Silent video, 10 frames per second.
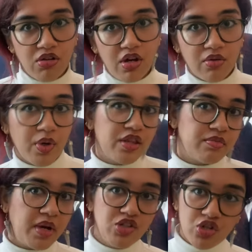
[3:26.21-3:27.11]
along
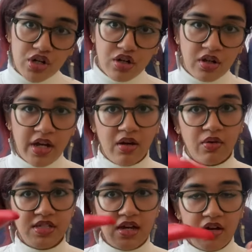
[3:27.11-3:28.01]
with my journal, I
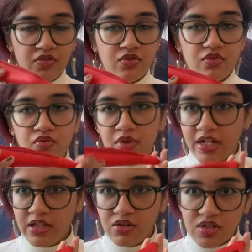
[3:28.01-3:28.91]
always have
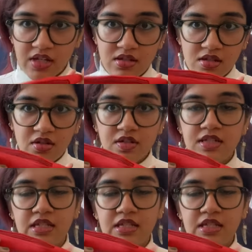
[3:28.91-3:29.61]
writing utensils.